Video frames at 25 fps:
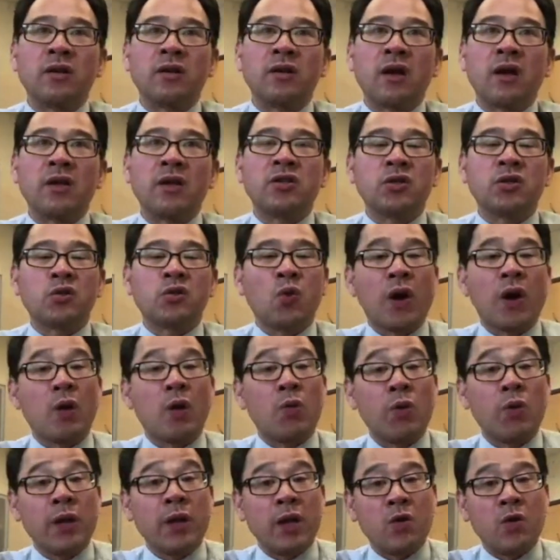And I just want to
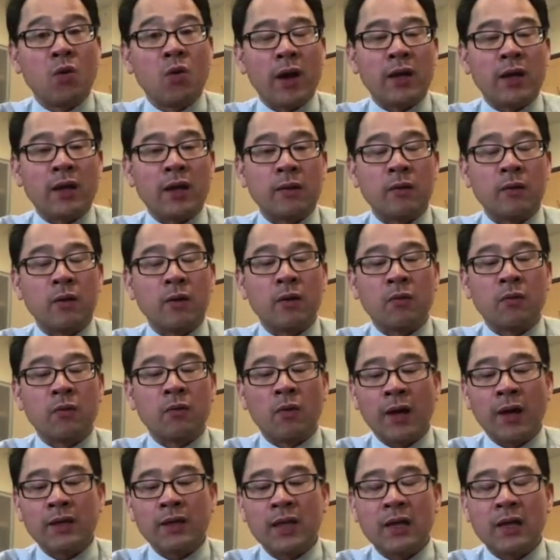reiterate, uh, right,